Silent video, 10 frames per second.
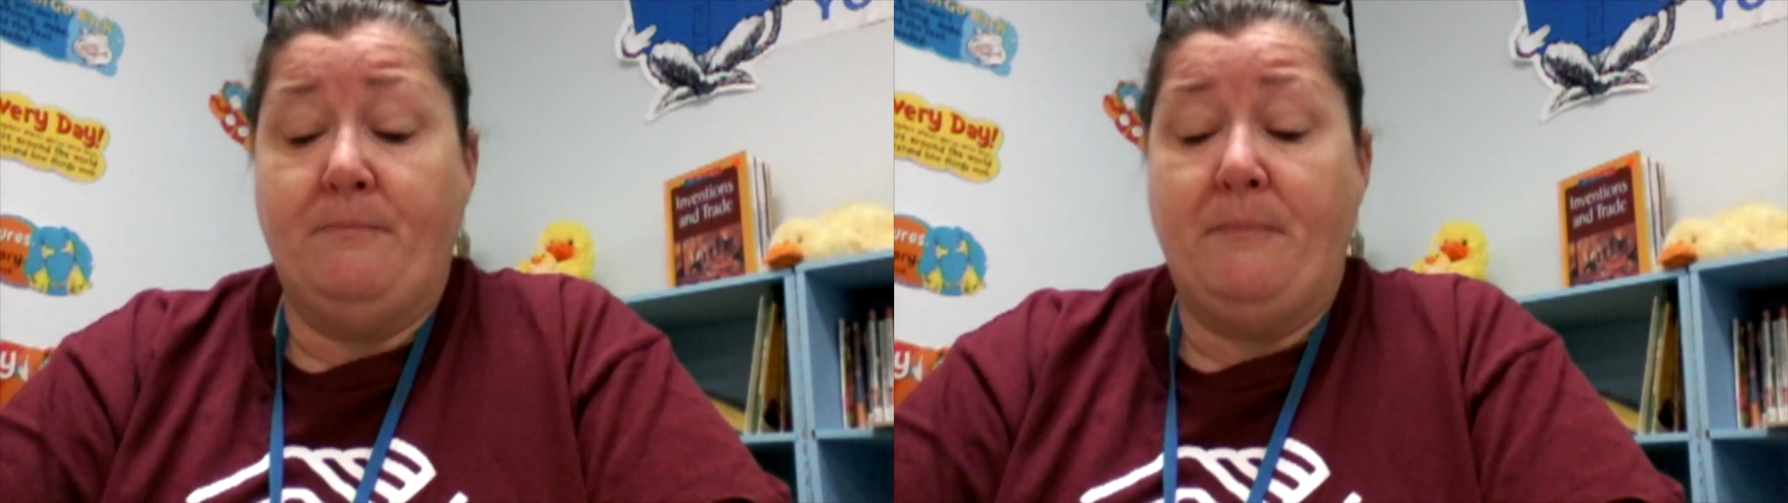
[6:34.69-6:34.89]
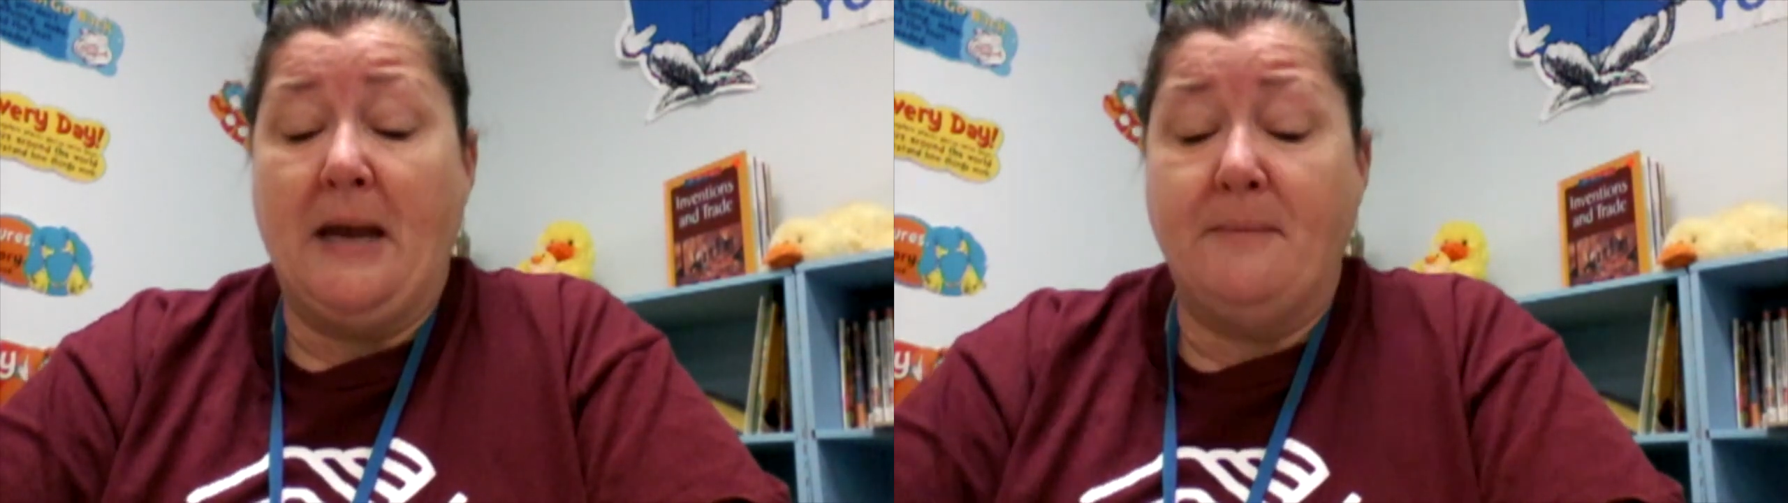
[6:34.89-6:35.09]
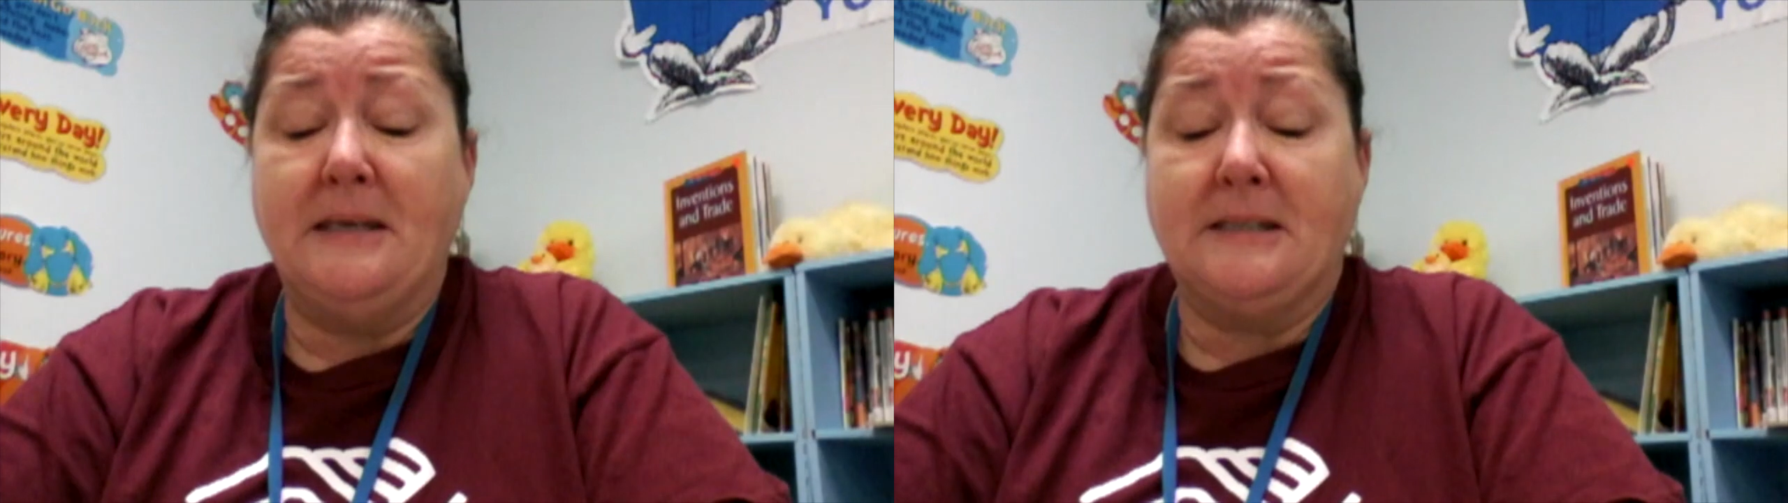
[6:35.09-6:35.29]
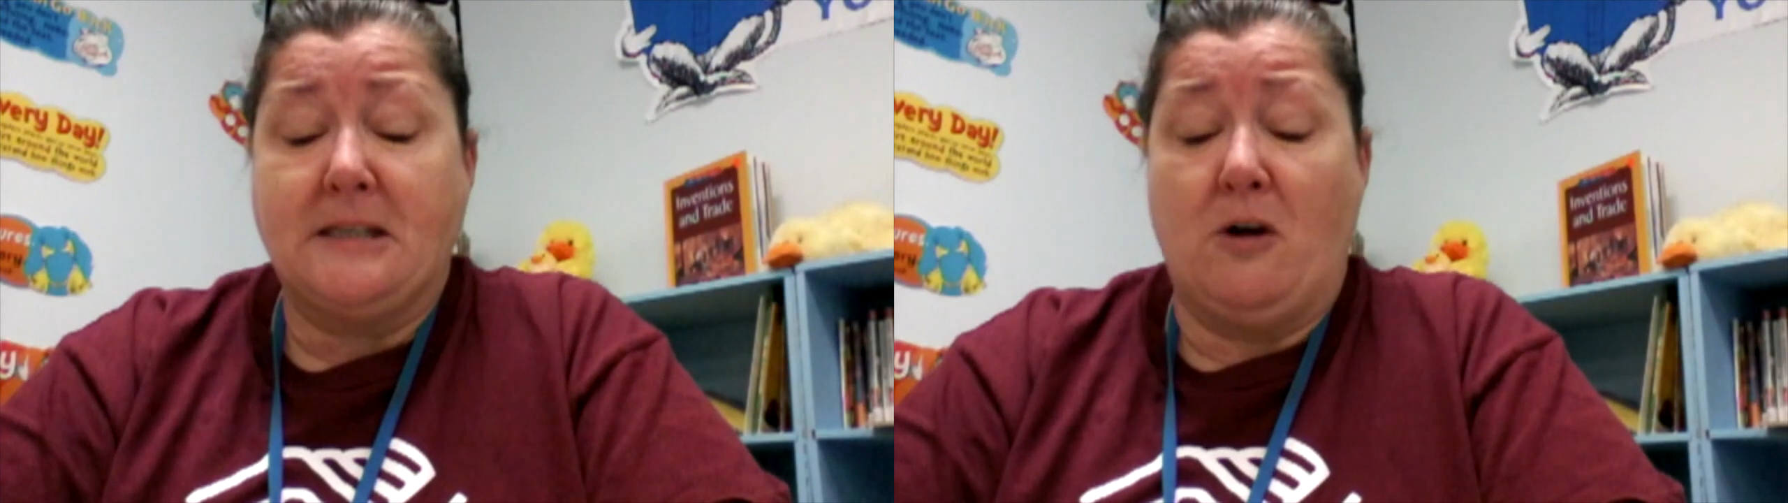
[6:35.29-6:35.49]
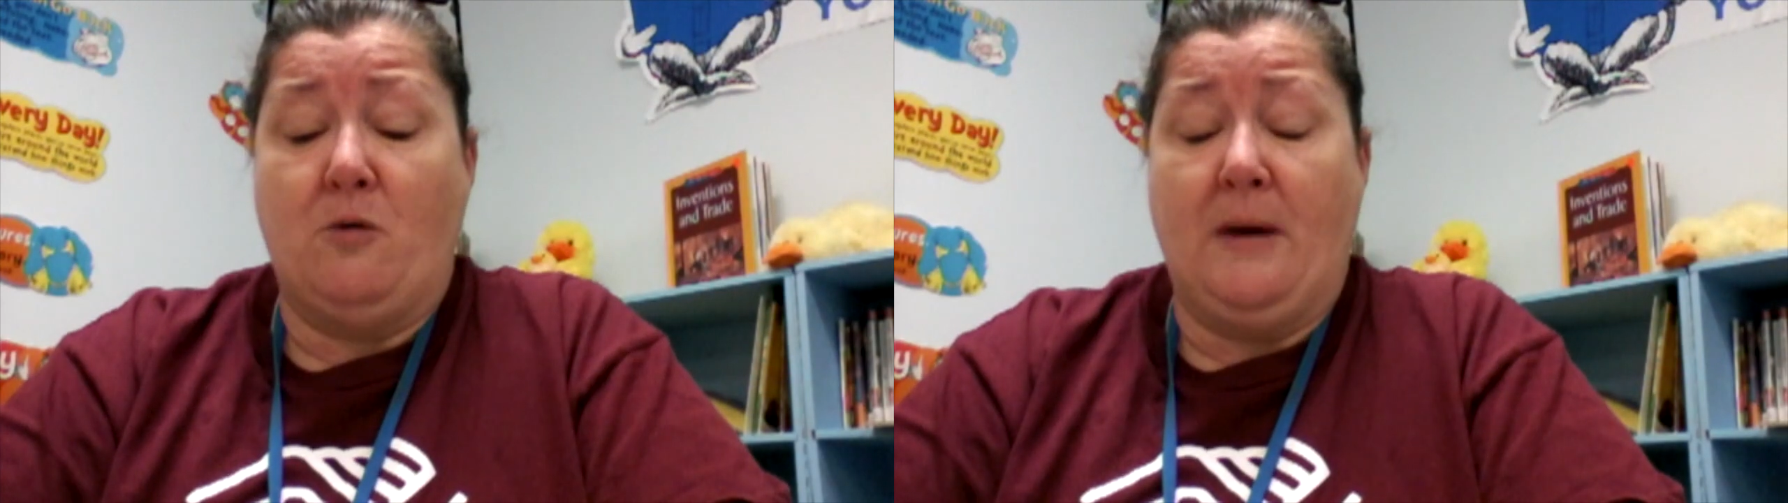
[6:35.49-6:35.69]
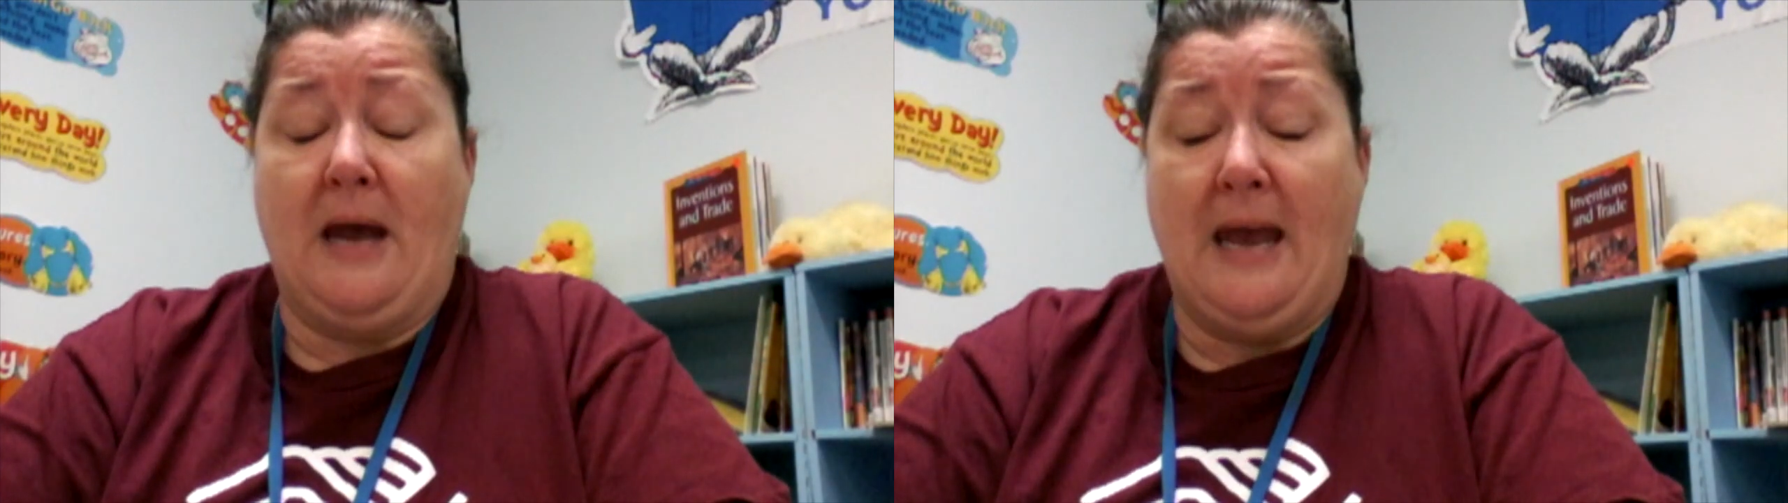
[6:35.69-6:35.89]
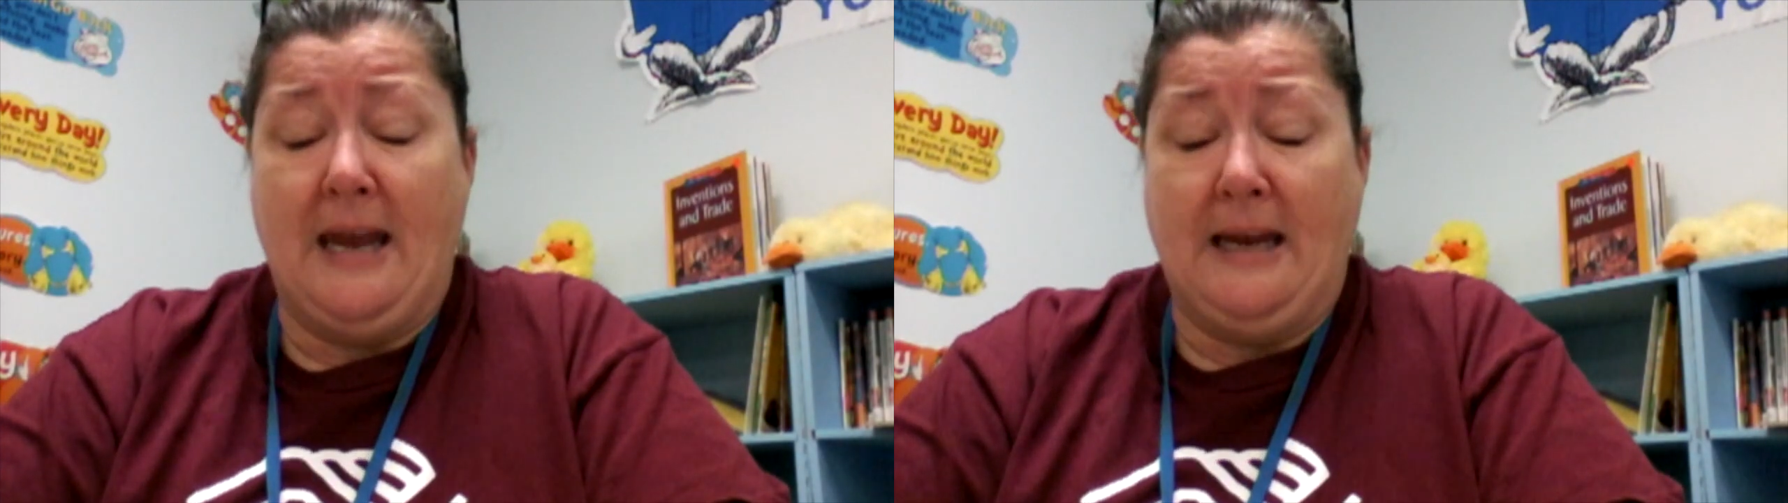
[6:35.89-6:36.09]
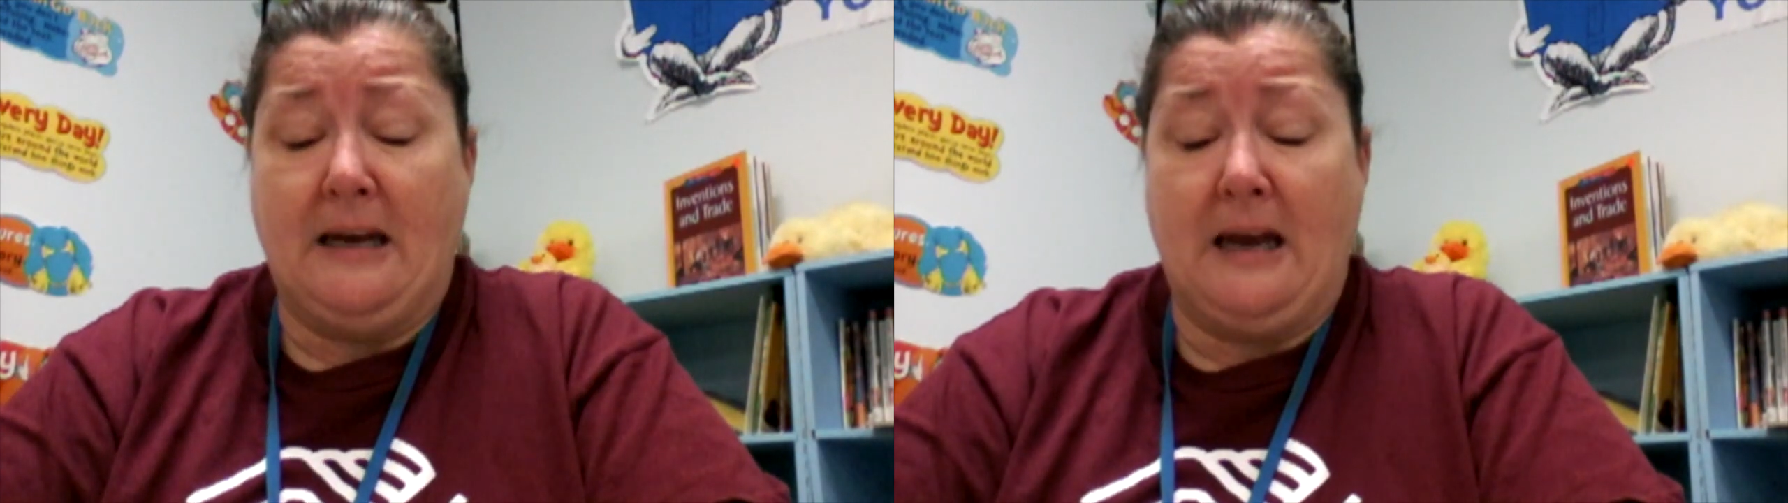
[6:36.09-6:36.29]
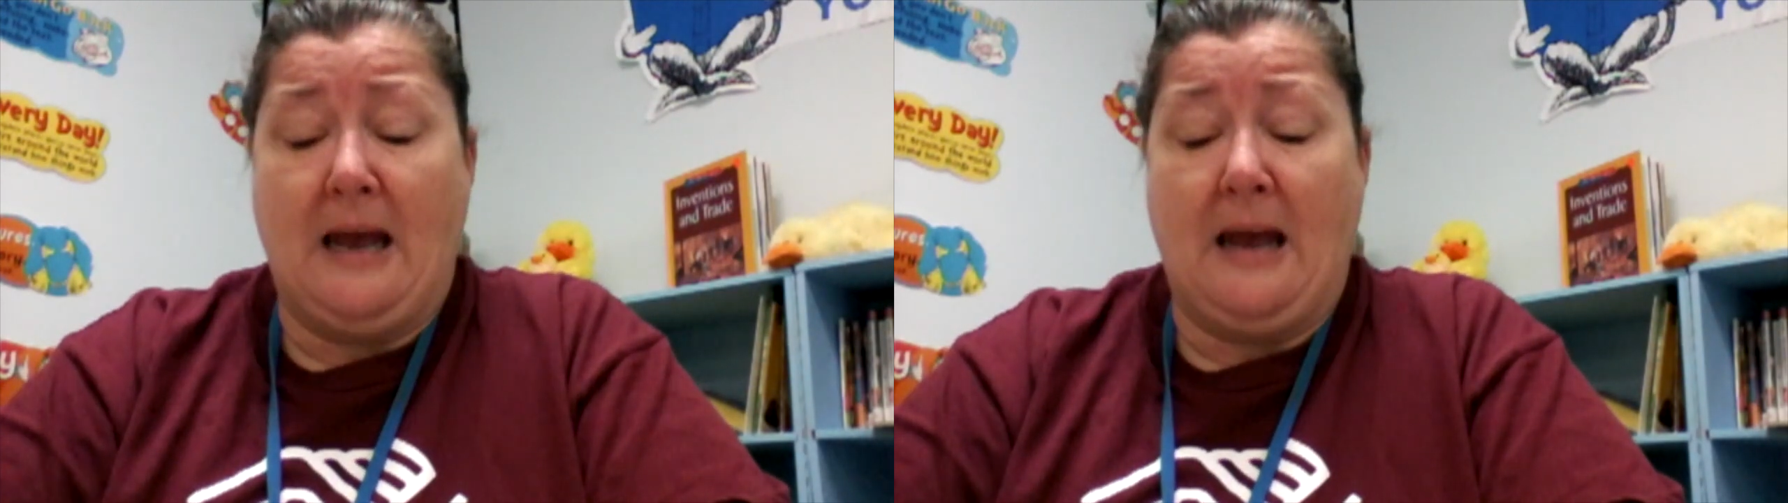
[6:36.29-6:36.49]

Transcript: Maybe so, but Hank,